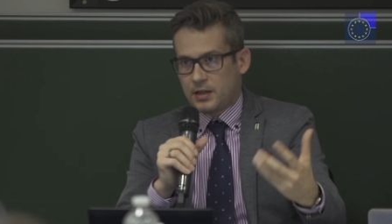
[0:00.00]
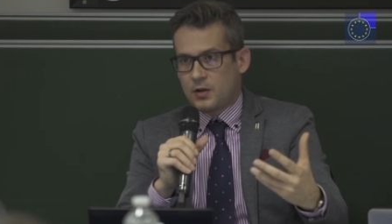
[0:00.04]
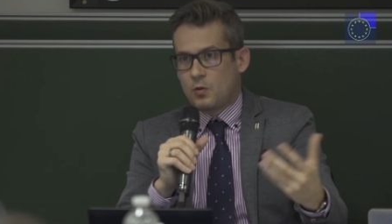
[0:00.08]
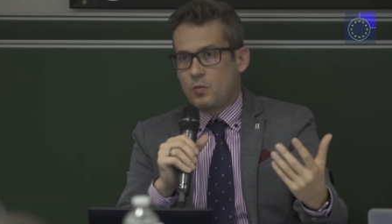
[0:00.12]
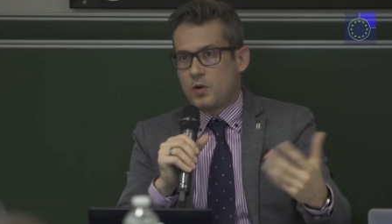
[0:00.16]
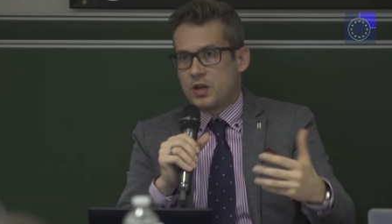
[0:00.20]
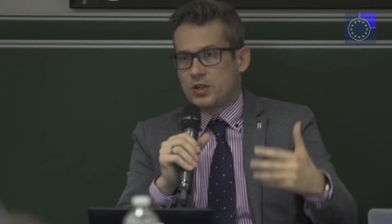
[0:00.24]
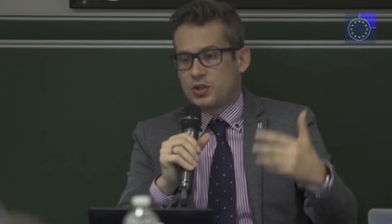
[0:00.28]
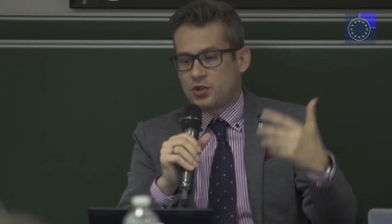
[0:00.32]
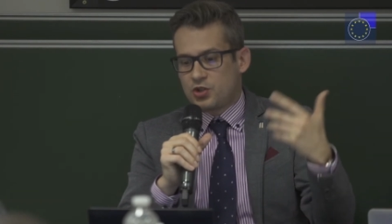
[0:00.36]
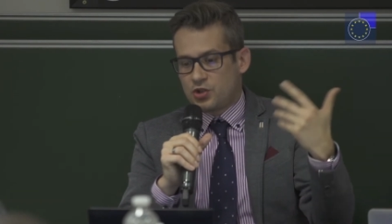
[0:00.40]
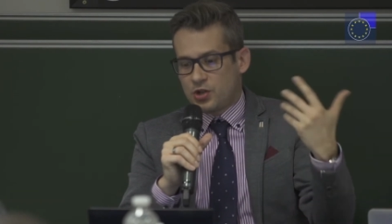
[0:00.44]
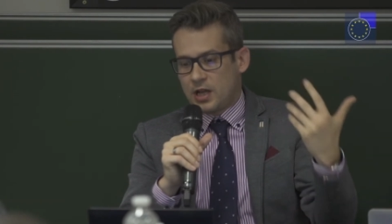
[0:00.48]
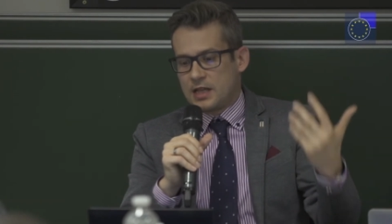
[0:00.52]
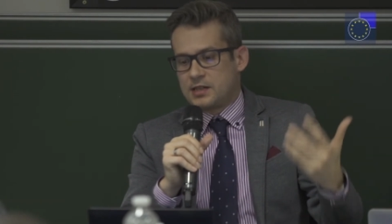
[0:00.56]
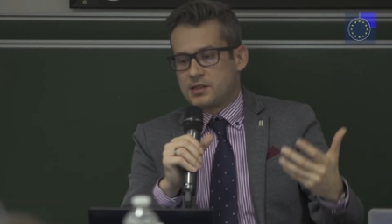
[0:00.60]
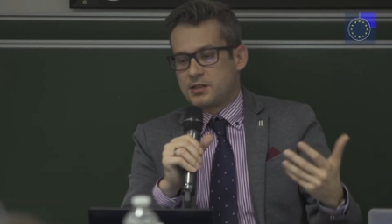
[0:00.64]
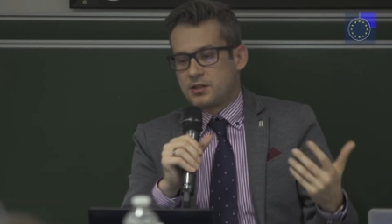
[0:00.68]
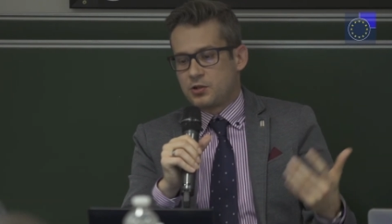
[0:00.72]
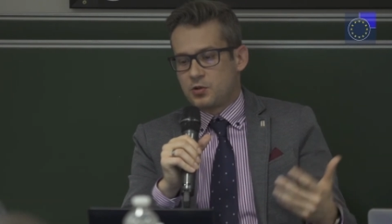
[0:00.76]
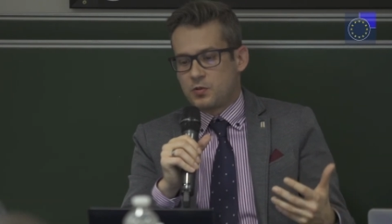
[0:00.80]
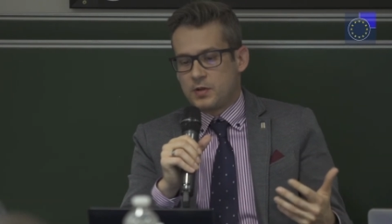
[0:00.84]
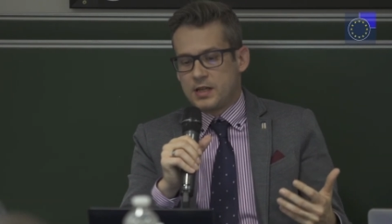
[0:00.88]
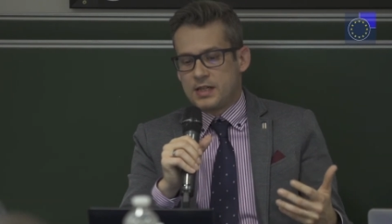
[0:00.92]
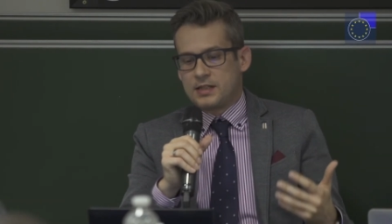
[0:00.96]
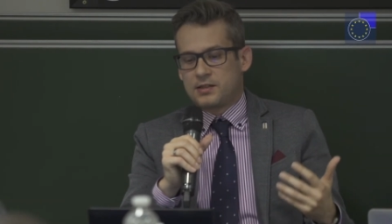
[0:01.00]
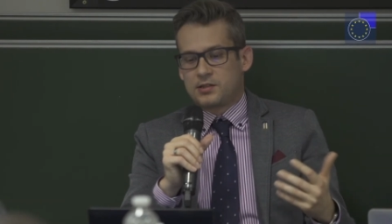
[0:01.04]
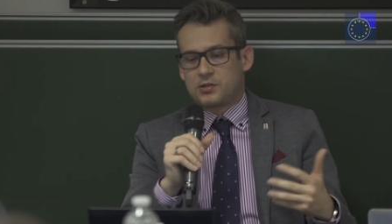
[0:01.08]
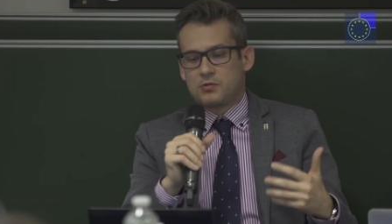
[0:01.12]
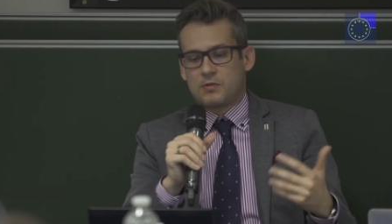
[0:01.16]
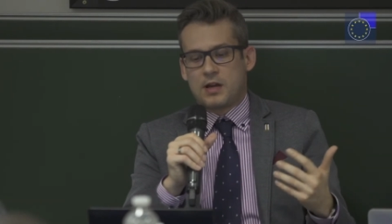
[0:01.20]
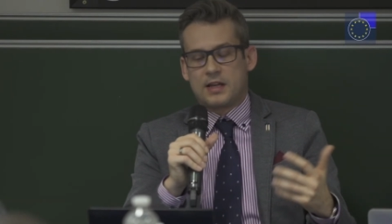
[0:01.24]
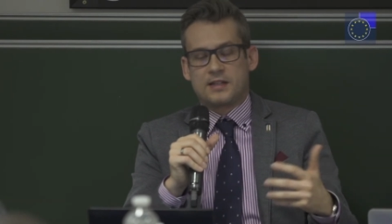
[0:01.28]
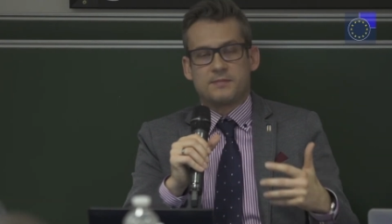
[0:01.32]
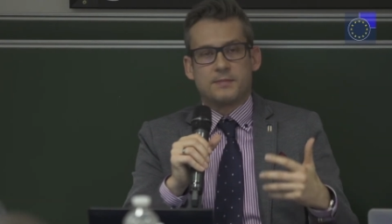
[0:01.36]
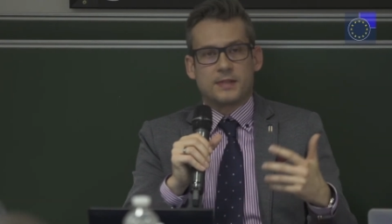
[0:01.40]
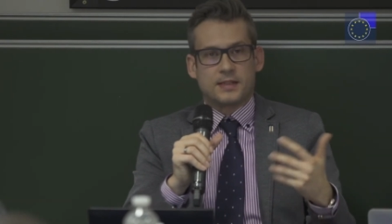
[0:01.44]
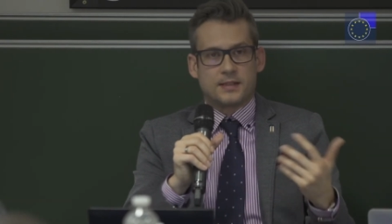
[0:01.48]
which has agreed to
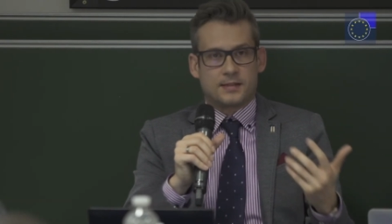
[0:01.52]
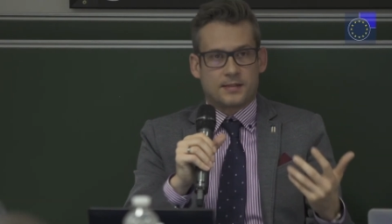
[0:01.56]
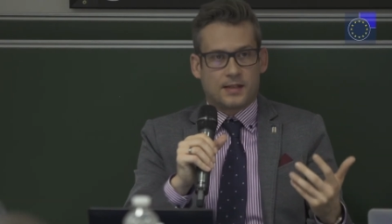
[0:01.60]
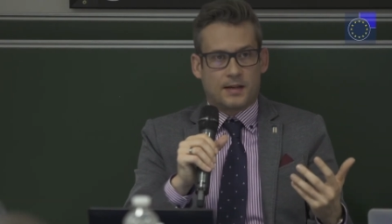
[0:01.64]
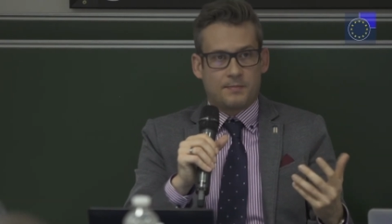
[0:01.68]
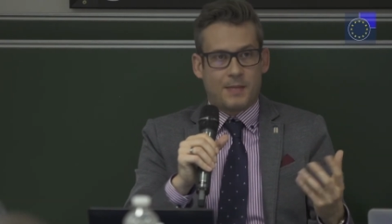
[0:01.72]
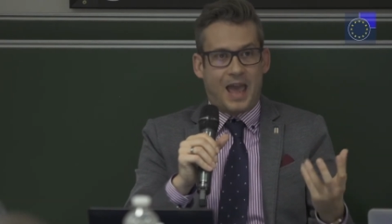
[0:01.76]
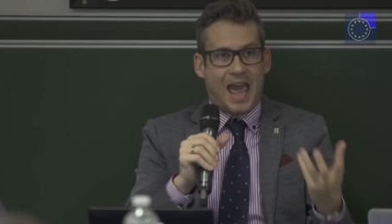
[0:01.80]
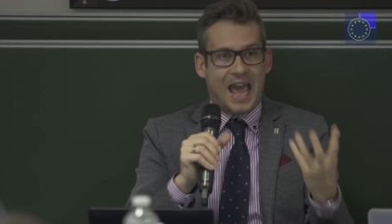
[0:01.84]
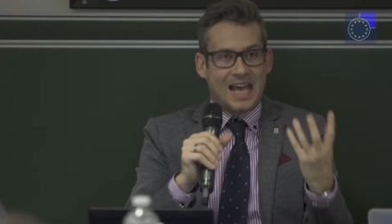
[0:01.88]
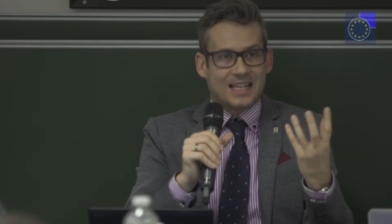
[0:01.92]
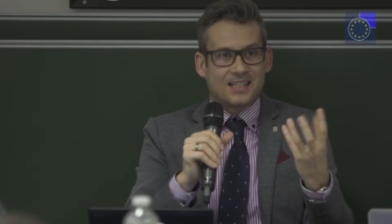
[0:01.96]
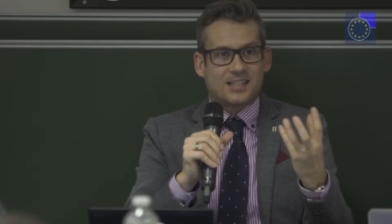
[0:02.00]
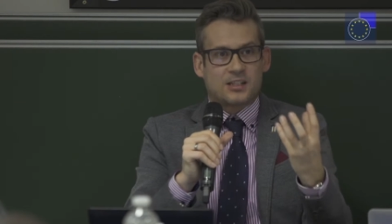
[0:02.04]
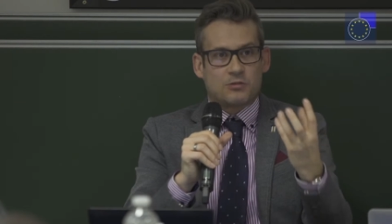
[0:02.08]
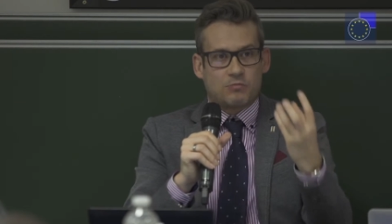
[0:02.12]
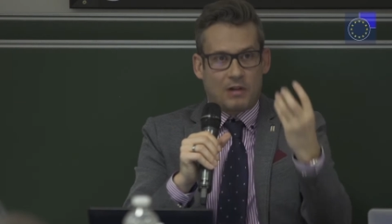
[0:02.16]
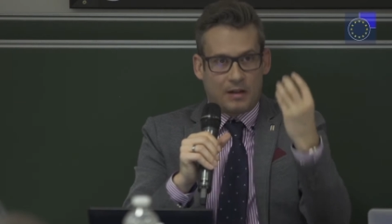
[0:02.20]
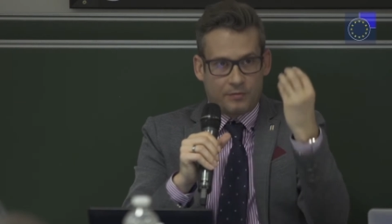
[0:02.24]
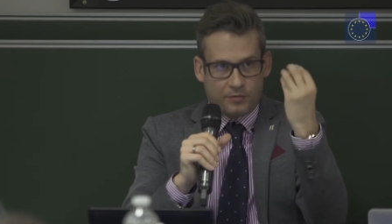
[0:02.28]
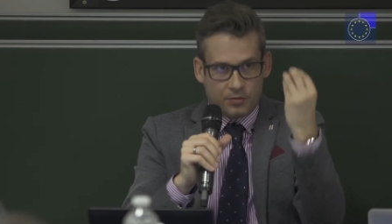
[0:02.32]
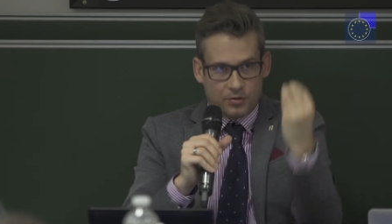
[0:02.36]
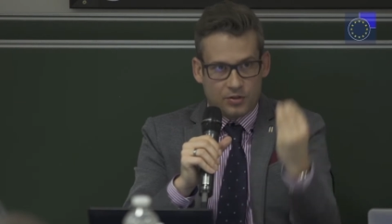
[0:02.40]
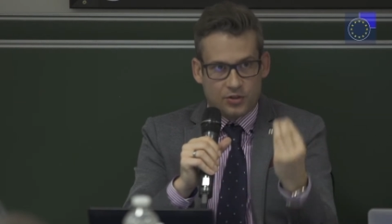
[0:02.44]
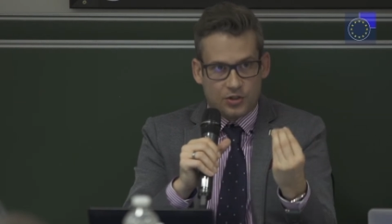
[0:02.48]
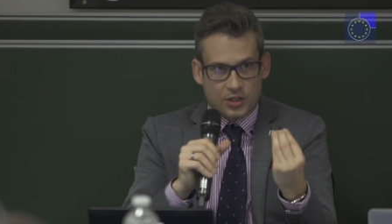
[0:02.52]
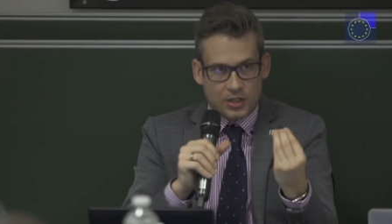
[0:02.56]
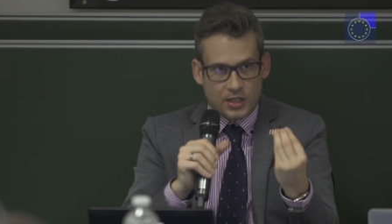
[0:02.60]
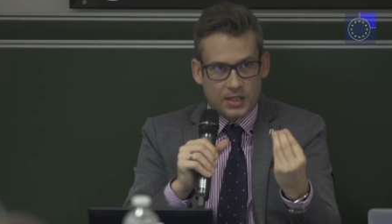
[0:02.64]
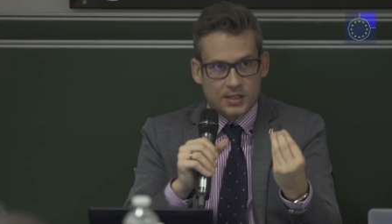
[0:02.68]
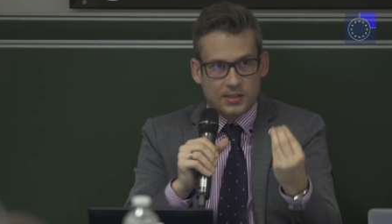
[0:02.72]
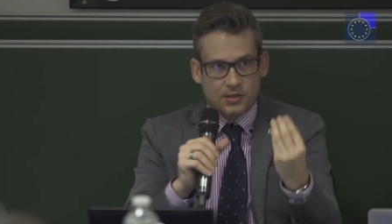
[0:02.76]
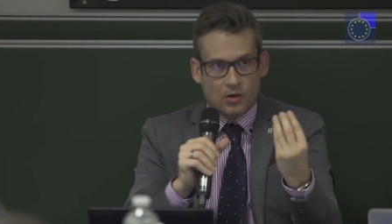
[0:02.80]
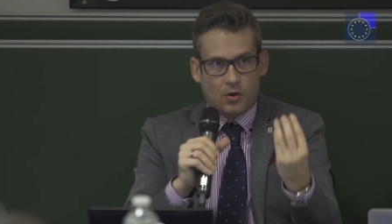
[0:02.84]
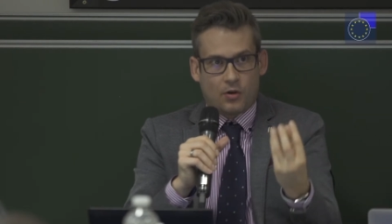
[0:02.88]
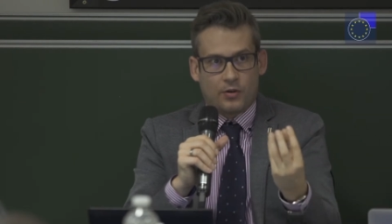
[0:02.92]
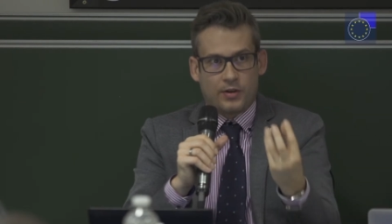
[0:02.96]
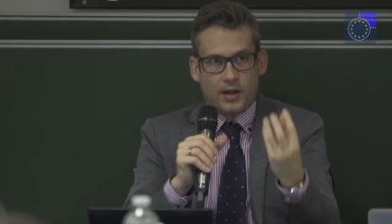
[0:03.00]
admit them as
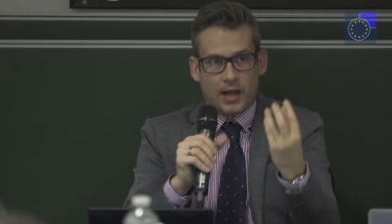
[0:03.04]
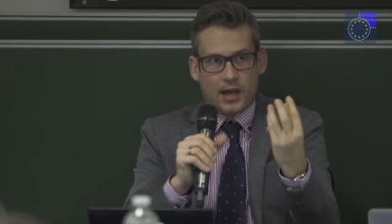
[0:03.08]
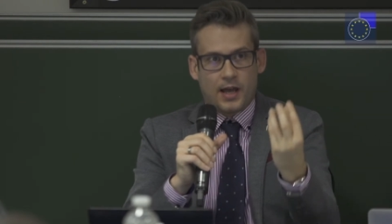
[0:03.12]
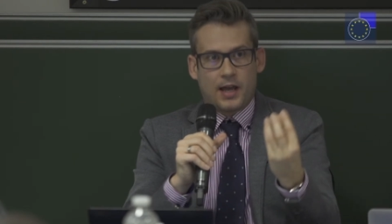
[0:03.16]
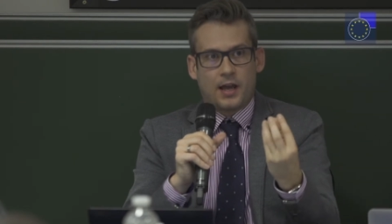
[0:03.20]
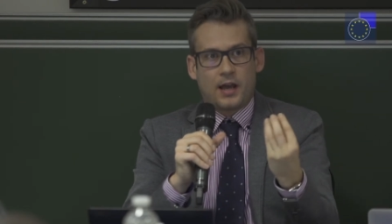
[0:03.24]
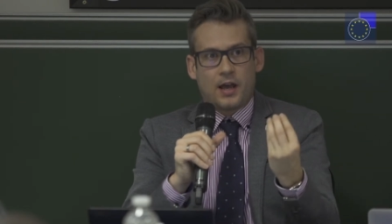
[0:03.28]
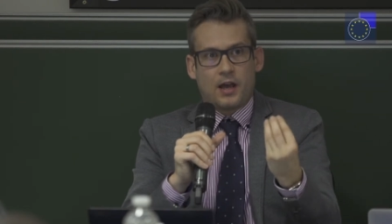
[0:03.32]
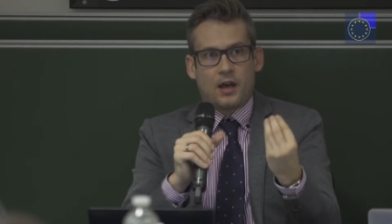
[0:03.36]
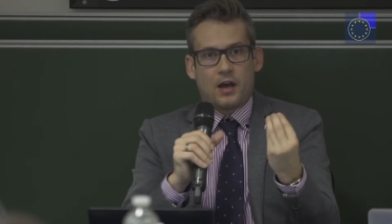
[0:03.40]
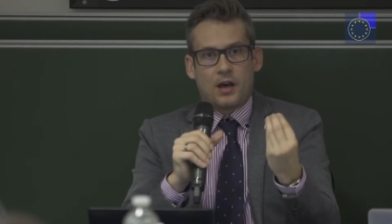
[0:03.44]
refugees on a